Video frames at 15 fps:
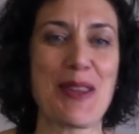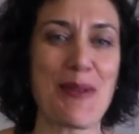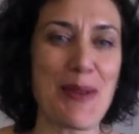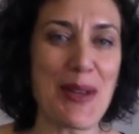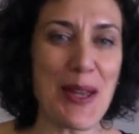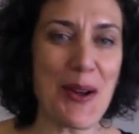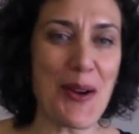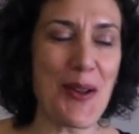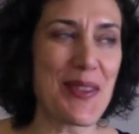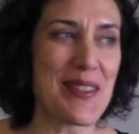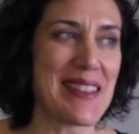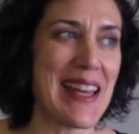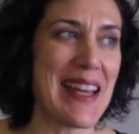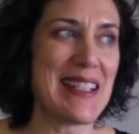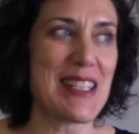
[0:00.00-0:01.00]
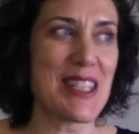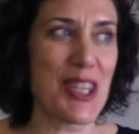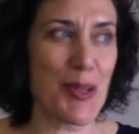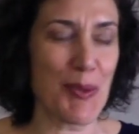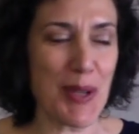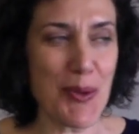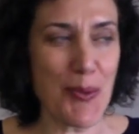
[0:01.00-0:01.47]
3 earth signs,
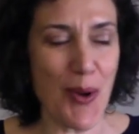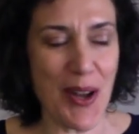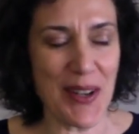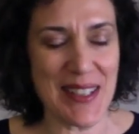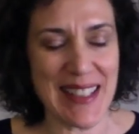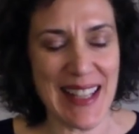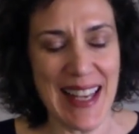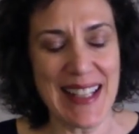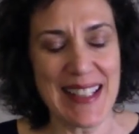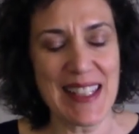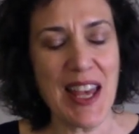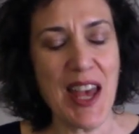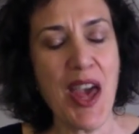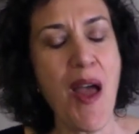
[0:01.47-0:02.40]
3 water signs.